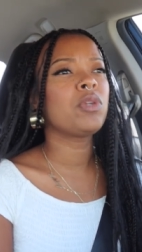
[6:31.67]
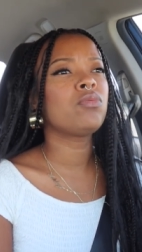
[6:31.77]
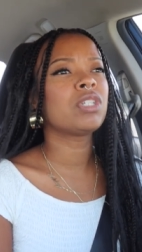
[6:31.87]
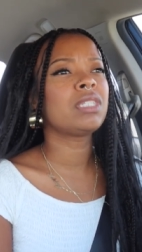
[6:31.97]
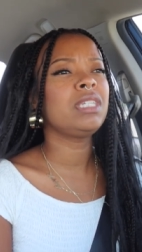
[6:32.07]

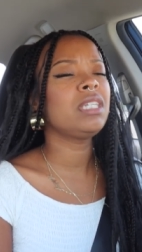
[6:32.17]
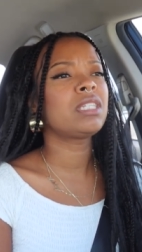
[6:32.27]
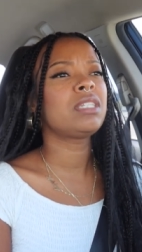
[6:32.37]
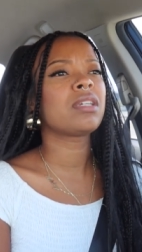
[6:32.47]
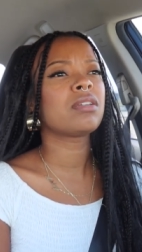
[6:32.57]
you just need
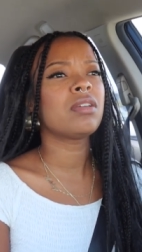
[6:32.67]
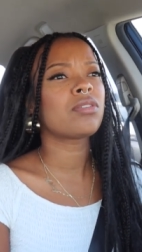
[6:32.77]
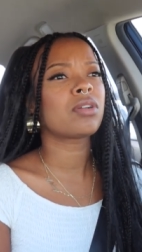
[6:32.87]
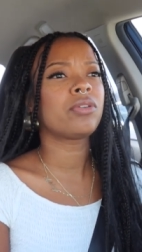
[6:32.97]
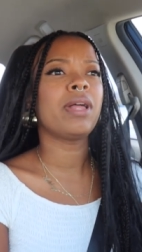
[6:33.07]
to take
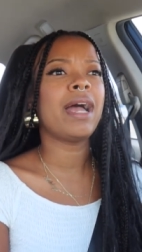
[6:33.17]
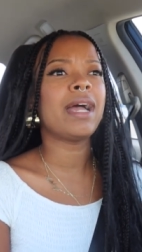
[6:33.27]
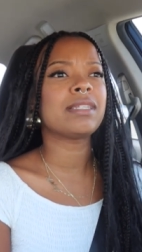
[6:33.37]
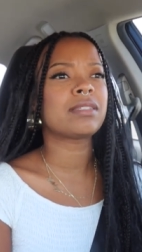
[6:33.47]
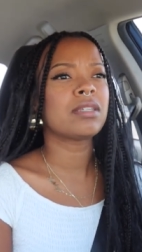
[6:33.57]
another
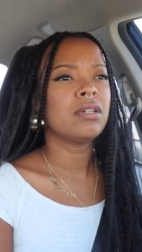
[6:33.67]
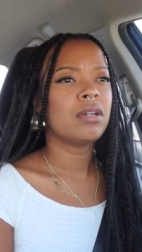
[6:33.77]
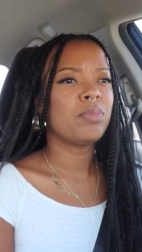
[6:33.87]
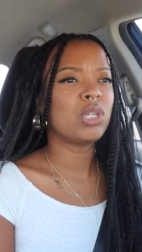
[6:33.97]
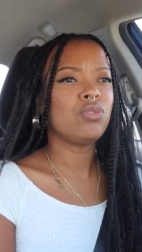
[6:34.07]
class,
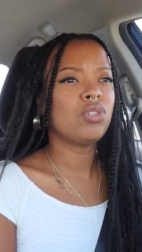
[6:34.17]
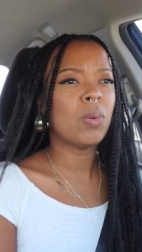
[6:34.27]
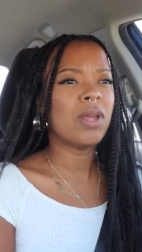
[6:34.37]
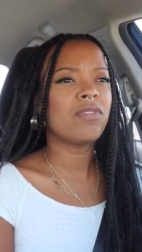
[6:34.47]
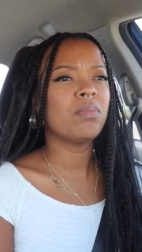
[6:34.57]
but you
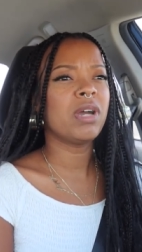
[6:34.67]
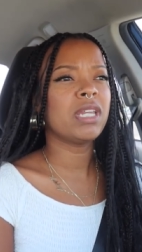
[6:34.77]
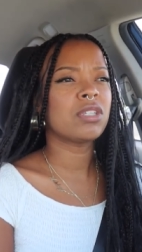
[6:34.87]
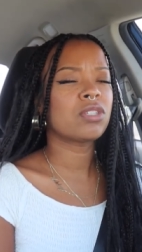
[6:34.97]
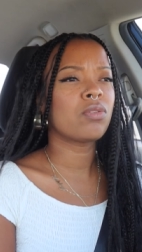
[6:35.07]
don't have the
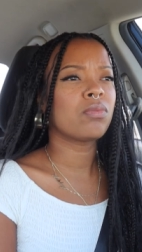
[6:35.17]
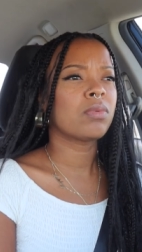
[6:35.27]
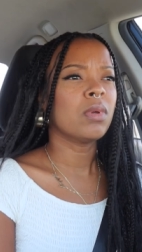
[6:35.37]
money, so